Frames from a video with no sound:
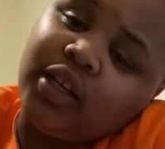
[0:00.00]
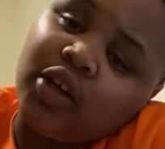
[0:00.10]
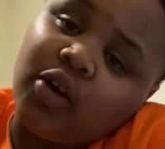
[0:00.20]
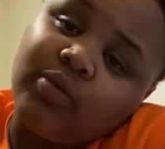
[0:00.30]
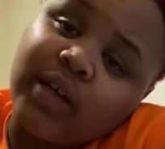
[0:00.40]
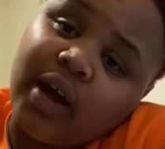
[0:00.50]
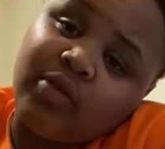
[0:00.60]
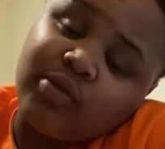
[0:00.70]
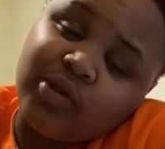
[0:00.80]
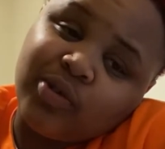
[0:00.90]
go
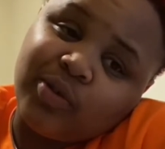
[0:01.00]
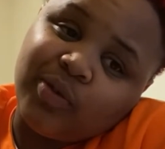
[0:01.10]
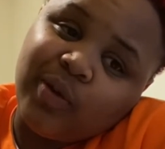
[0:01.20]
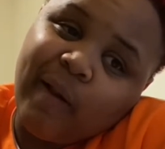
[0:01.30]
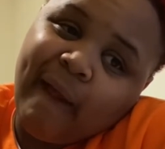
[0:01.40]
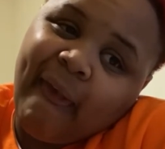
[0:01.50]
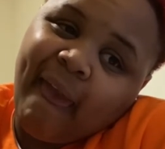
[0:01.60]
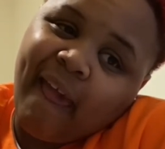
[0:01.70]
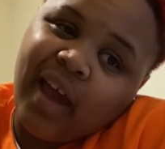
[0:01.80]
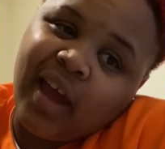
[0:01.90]
down to.
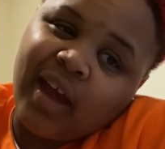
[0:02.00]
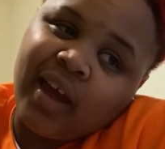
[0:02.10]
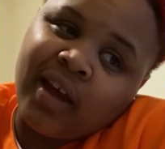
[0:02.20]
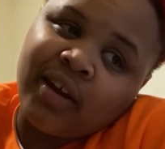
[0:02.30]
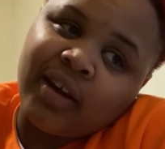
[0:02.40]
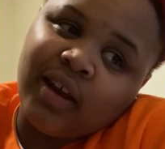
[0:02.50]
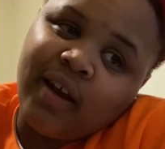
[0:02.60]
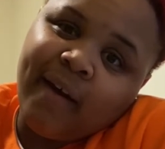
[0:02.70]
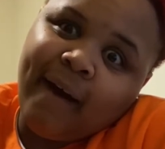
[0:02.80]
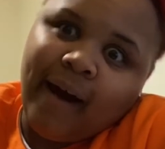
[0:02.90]
And
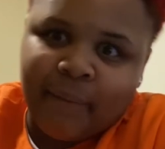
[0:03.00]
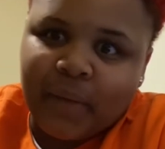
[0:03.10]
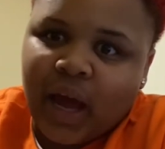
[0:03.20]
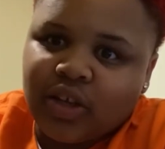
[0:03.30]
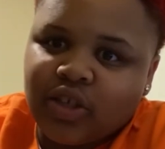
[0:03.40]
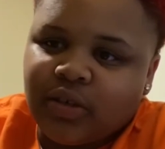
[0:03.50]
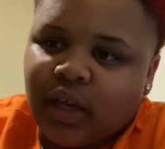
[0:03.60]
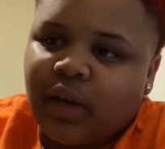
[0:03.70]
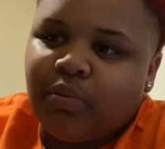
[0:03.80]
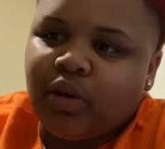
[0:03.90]
I'm actually,
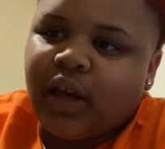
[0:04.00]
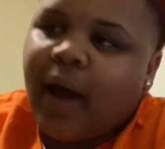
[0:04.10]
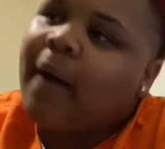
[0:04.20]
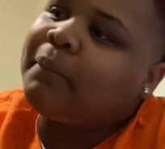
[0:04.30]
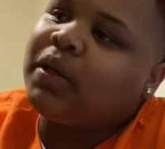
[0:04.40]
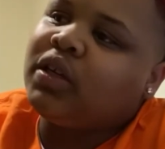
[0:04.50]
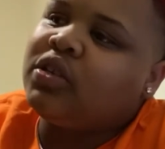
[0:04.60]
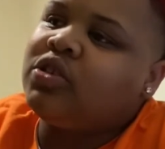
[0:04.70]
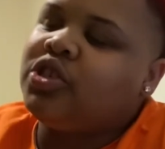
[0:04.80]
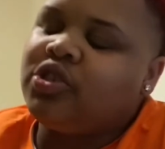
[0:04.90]
like, pretty happy.
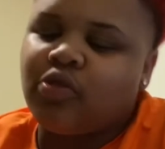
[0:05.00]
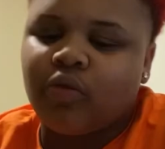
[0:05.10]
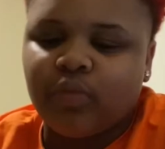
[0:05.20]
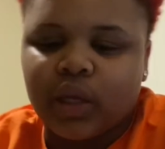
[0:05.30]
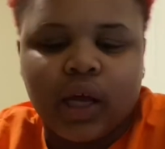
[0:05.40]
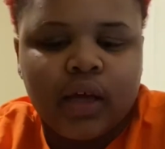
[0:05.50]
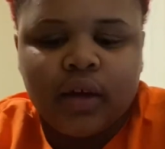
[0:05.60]
And she showed me, like,